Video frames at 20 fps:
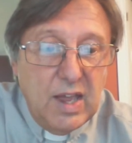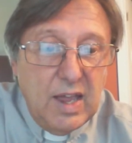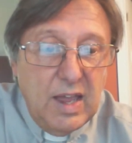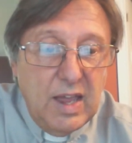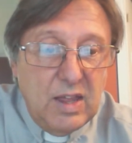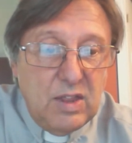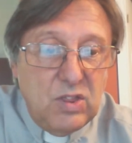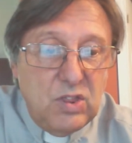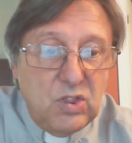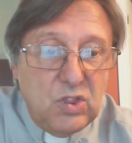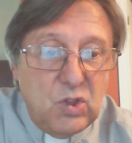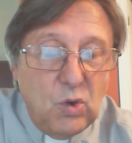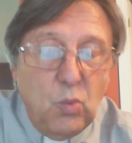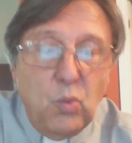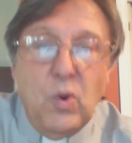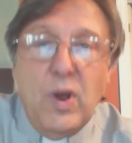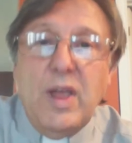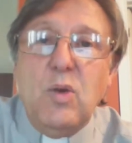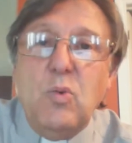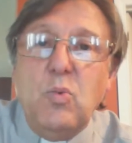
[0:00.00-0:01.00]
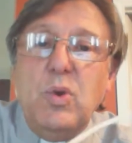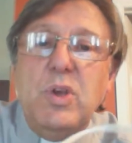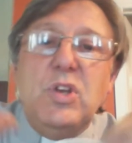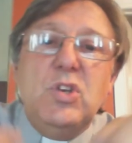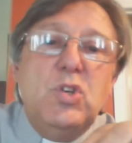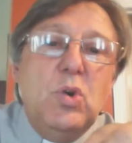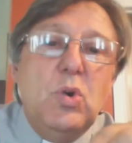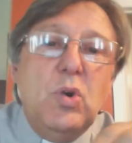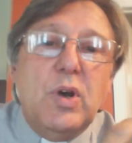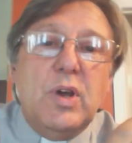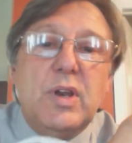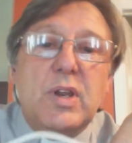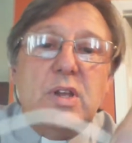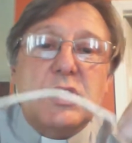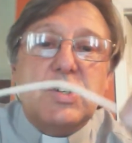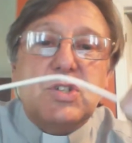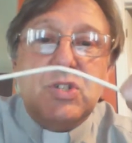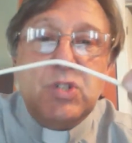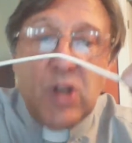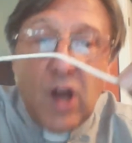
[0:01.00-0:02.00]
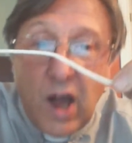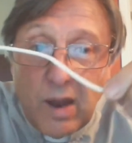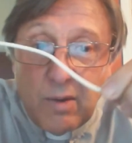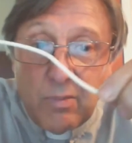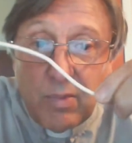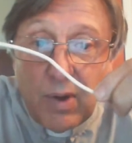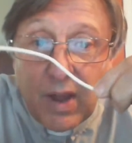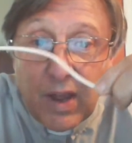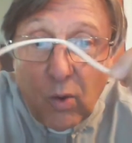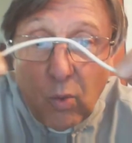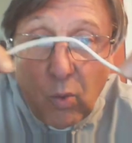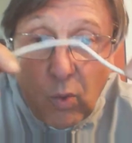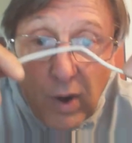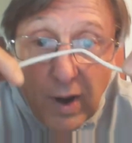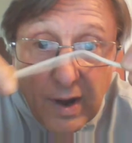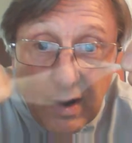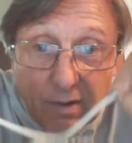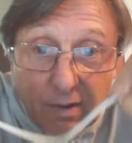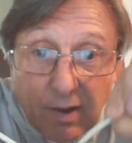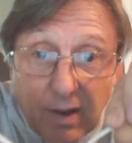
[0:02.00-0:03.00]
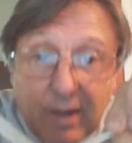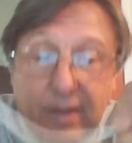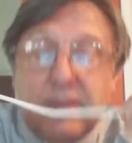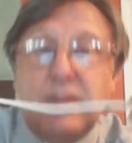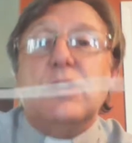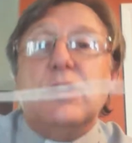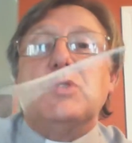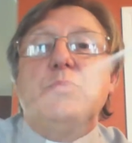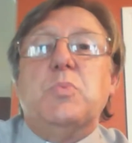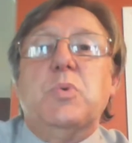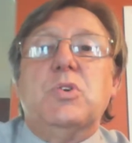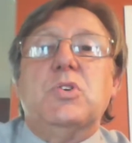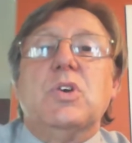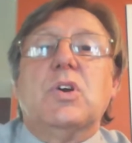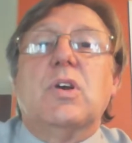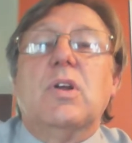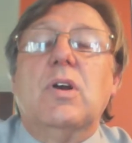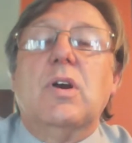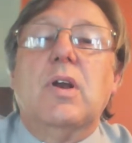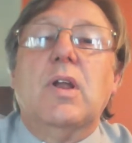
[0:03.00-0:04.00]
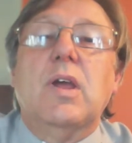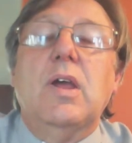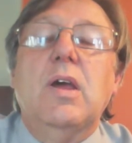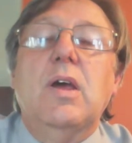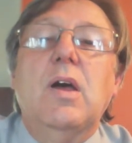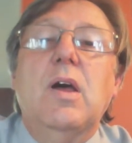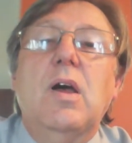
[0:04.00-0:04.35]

and the way we do it is not by a wire like this particularly,